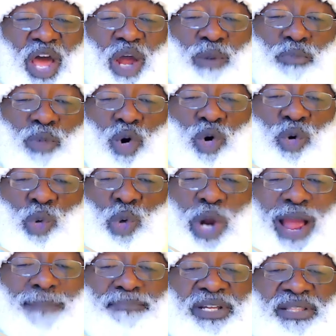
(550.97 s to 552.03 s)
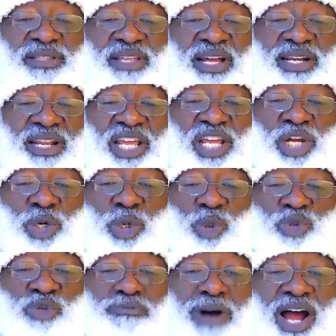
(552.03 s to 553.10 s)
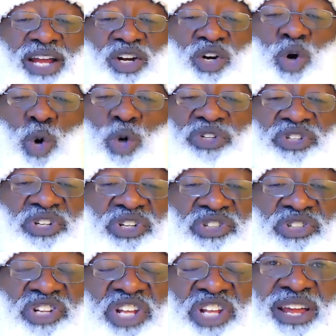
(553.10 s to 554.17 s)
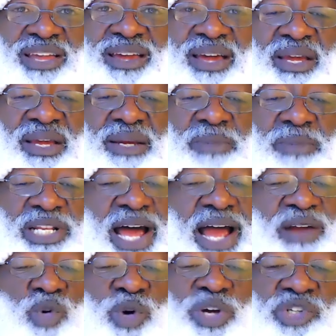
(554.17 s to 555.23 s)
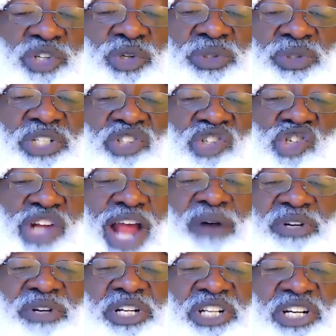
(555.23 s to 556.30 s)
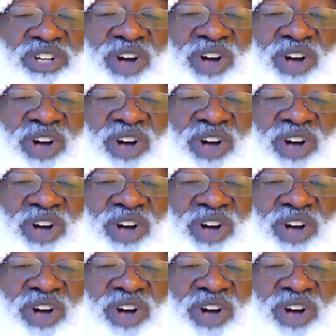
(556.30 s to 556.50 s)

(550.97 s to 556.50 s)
More rapid than eagles my coursers they came, and I whistled and shouted and